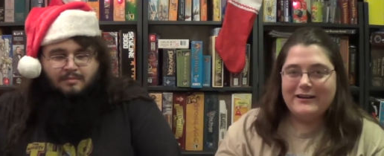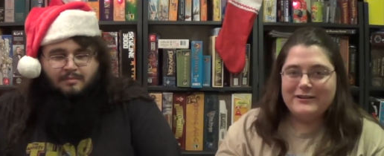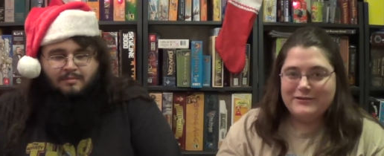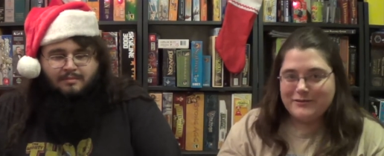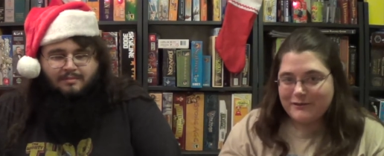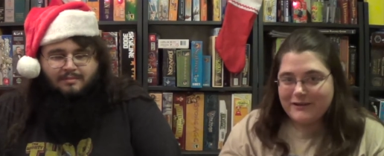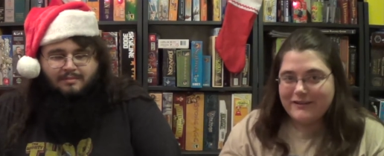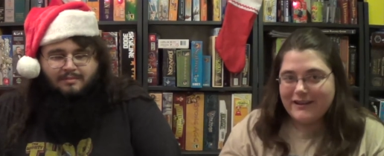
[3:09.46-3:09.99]

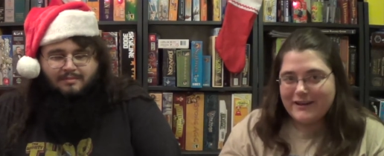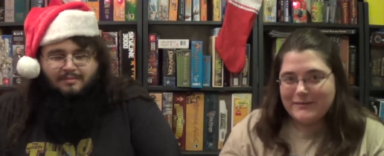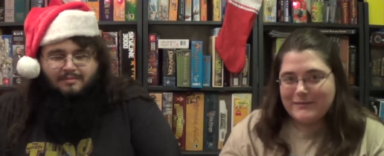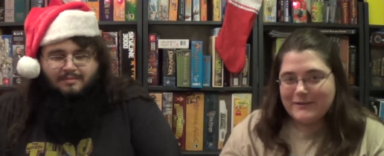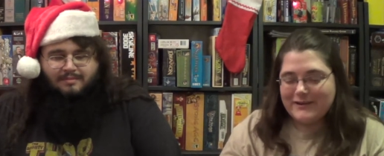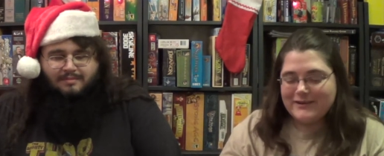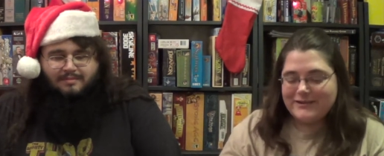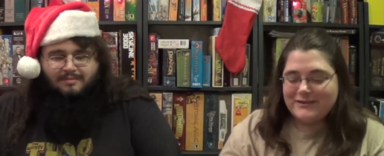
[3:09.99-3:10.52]
Speaker 1: enjoy that
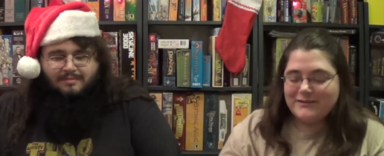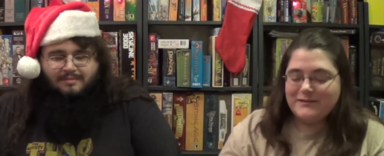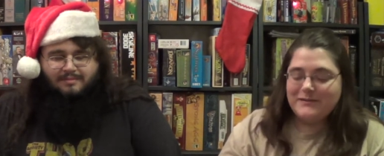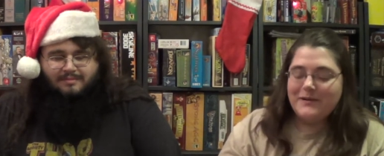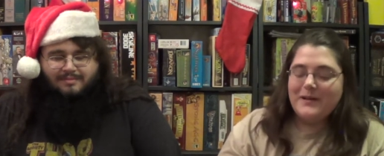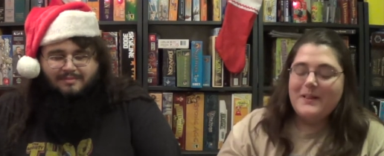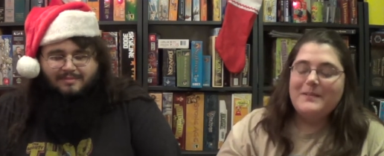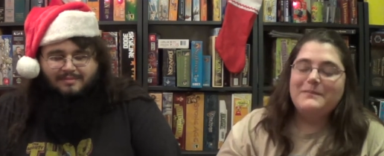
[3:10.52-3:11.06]
part too,
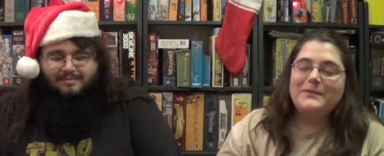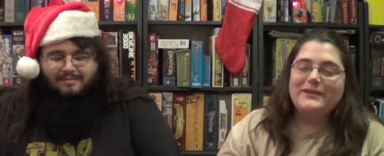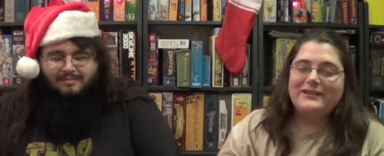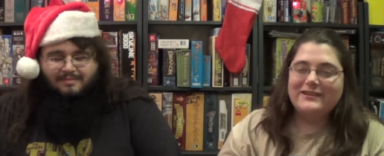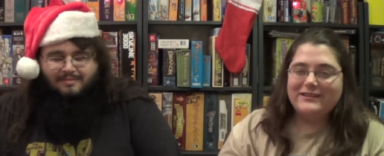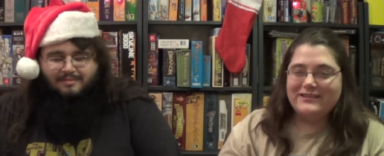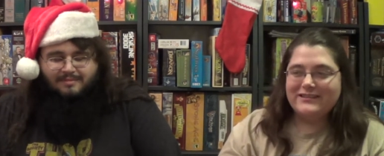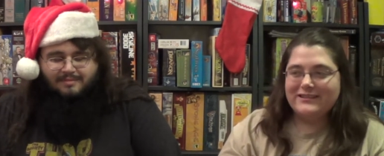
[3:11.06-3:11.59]
but
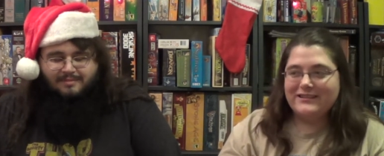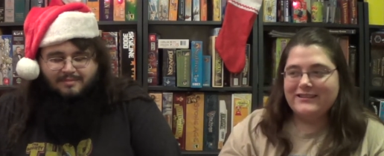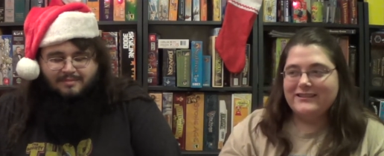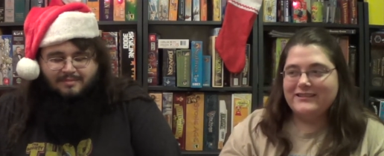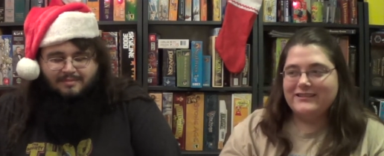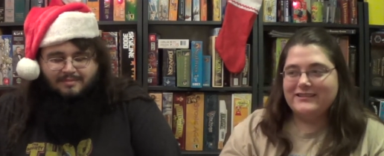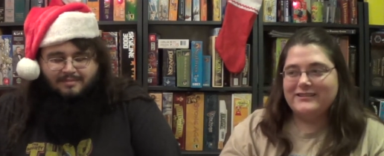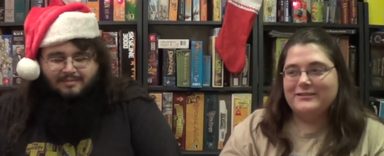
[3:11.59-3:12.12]
this
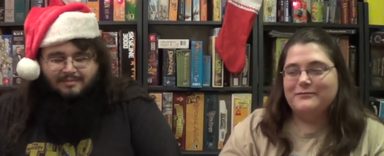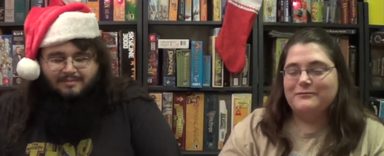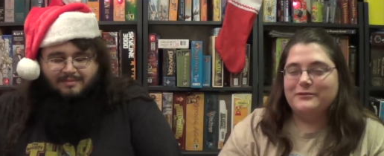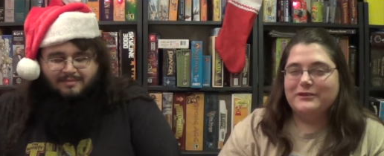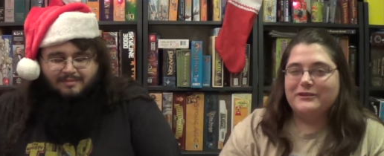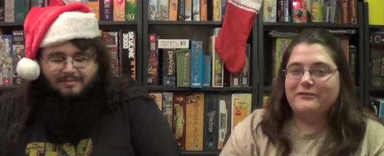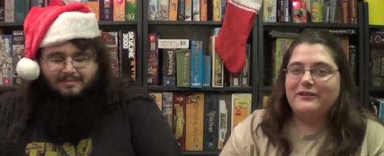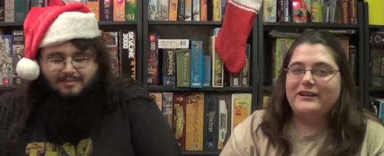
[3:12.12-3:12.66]
is
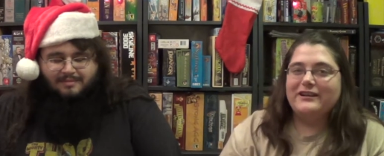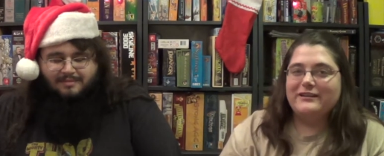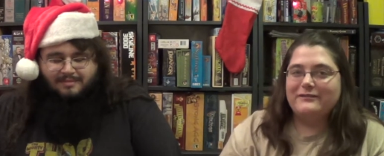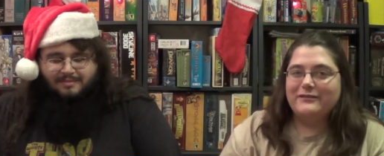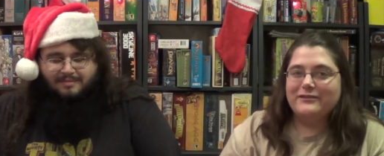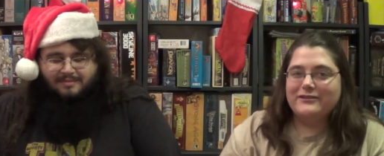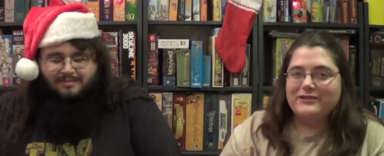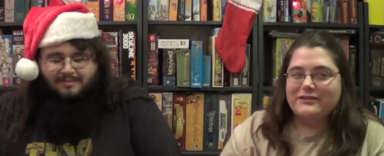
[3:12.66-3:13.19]
really great
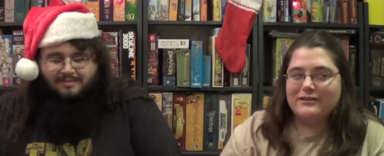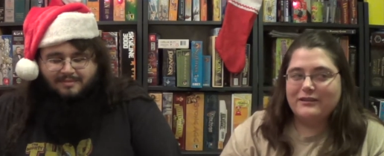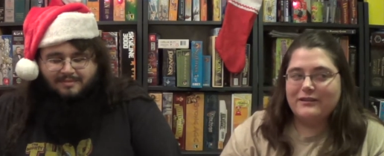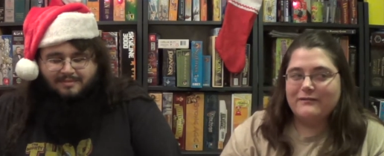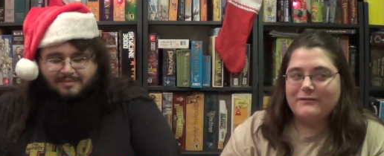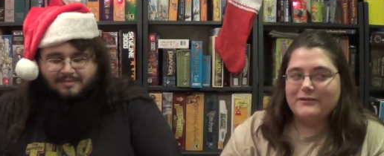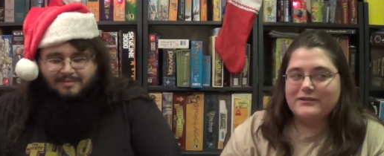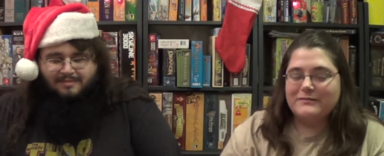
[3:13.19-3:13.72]
if you're just
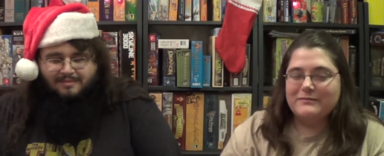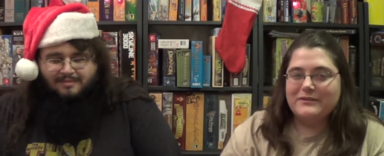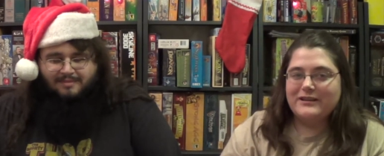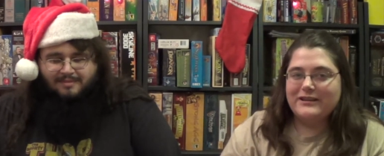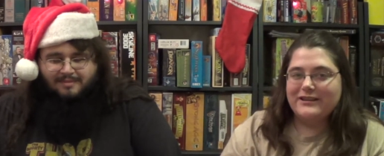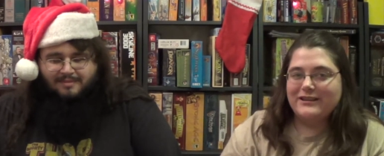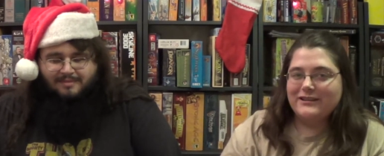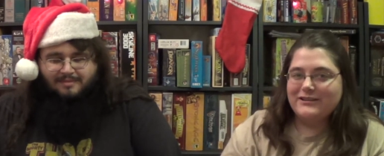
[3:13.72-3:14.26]
looking for
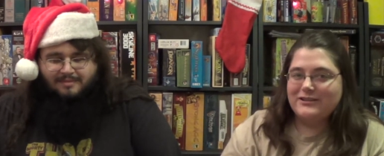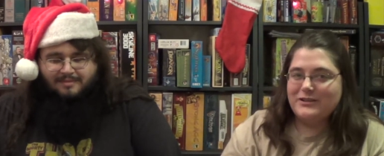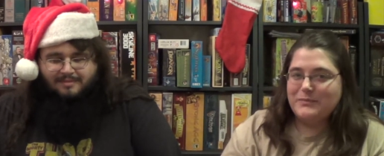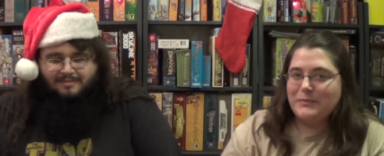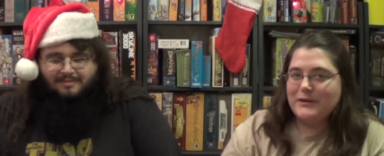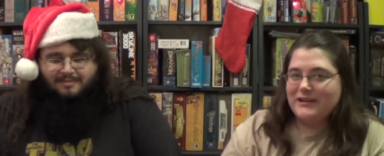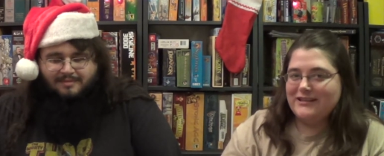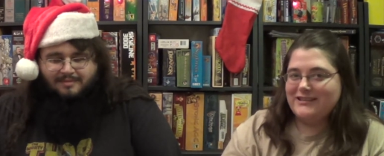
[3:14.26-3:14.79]
something
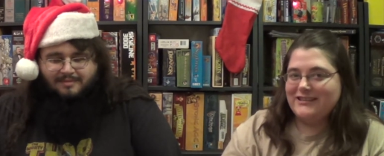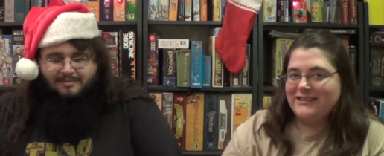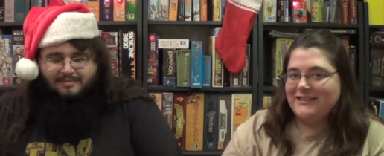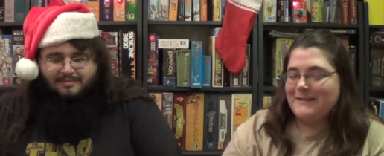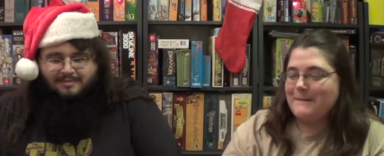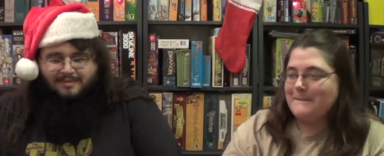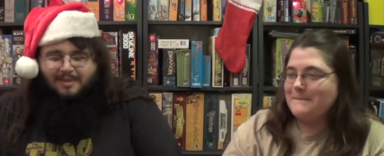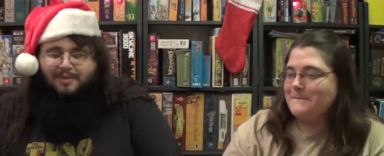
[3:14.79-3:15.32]
cheap and easy.
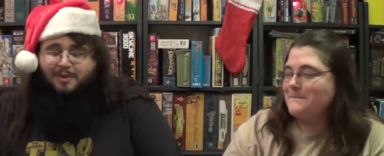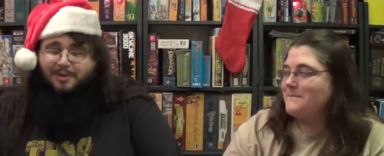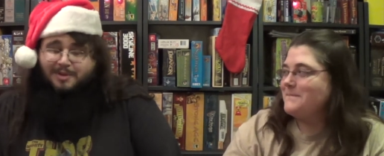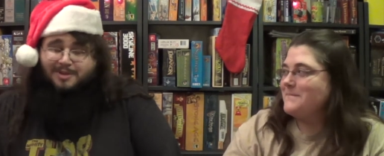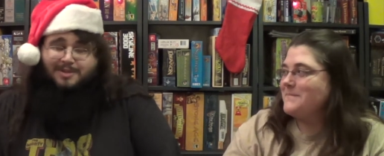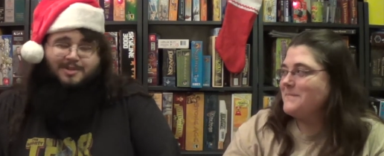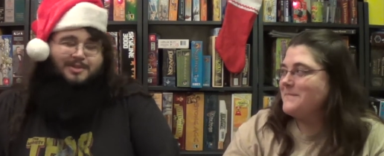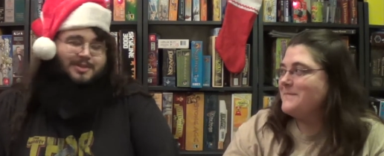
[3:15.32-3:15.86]
Of
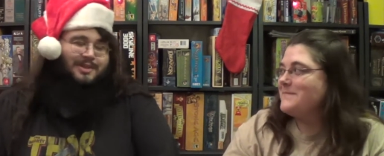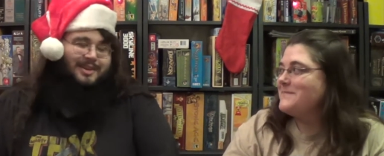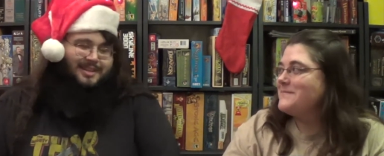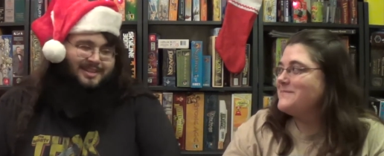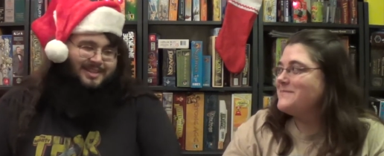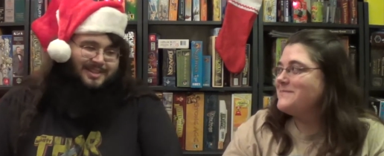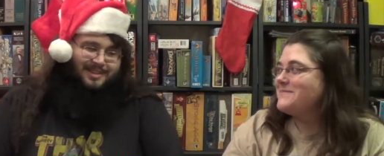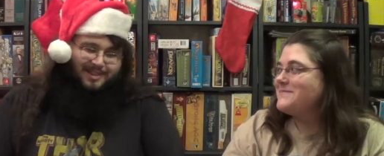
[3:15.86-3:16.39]
Speaker 2: course you enjoy it
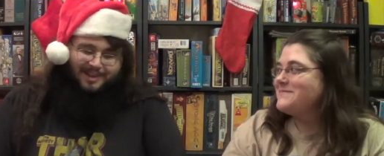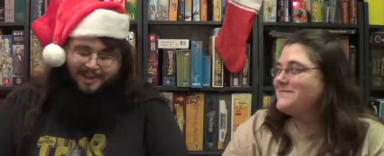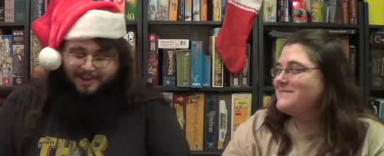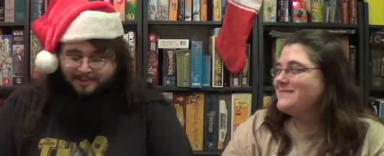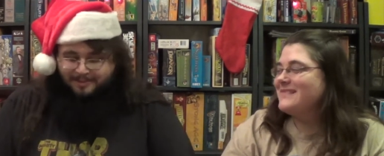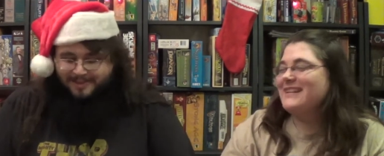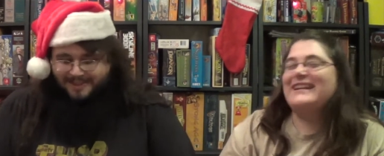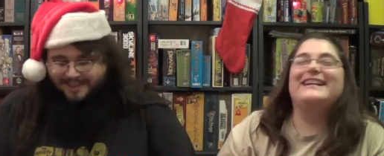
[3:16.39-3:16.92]
because it's your
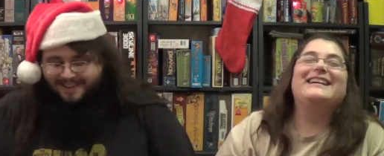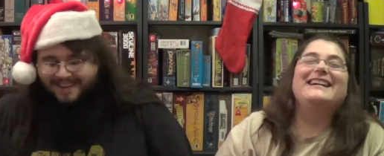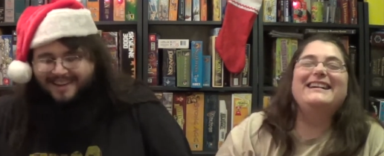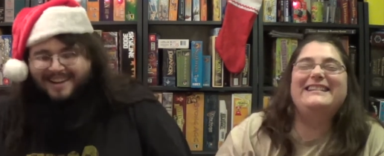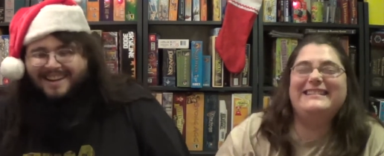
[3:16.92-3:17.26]
game. Yeah.